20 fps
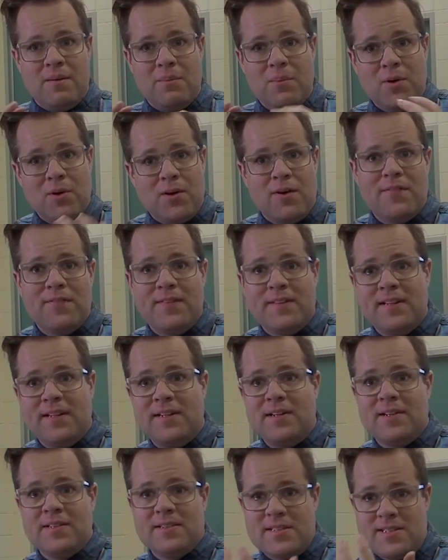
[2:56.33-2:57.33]
More often
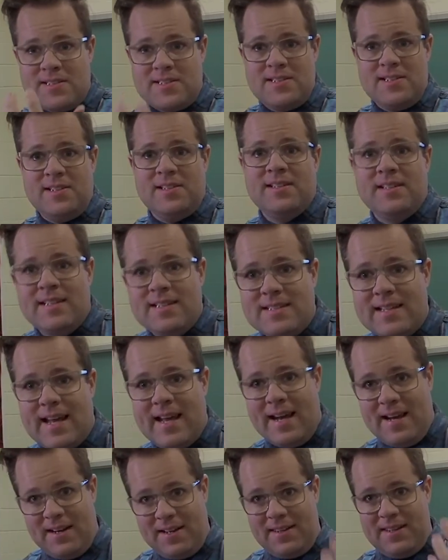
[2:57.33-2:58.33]
than not, the student is
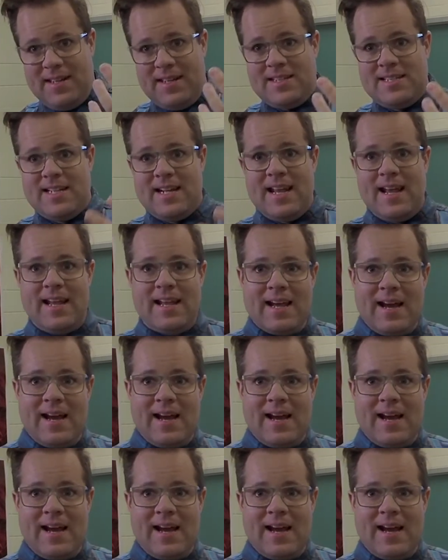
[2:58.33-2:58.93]
out of their chair